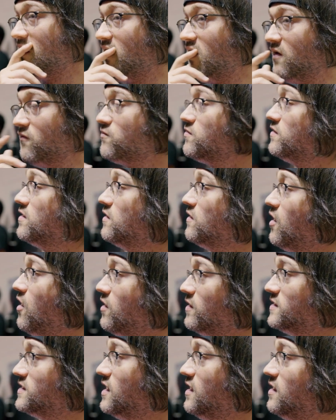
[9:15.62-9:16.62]
it a really
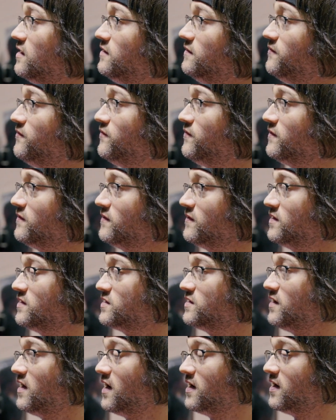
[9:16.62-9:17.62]
long tongue
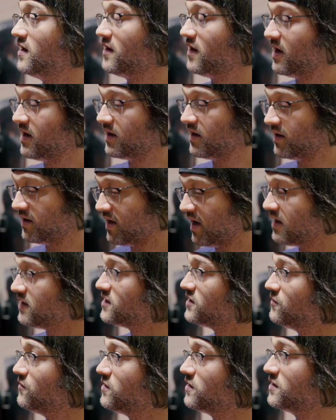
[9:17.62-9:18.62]
so that it can like
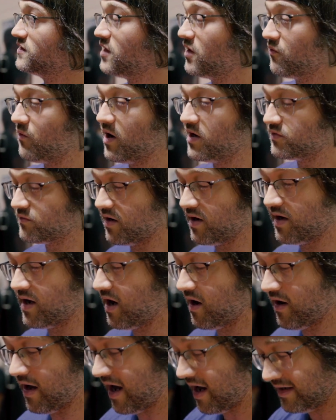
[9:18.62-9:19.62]
get to it? Because otherwise right
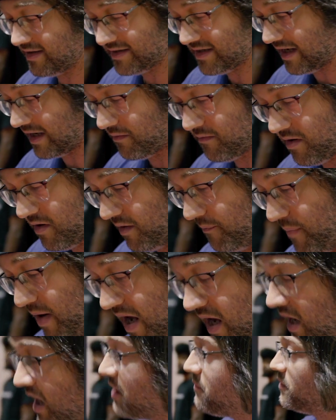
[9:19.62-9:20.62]
now, it's not going to be able to
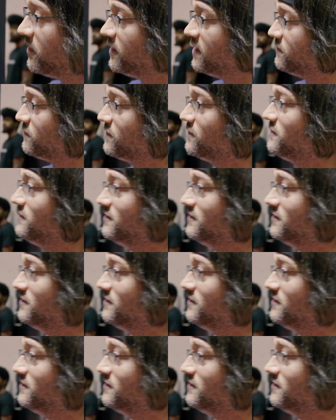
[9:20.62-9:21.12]
pick up a little.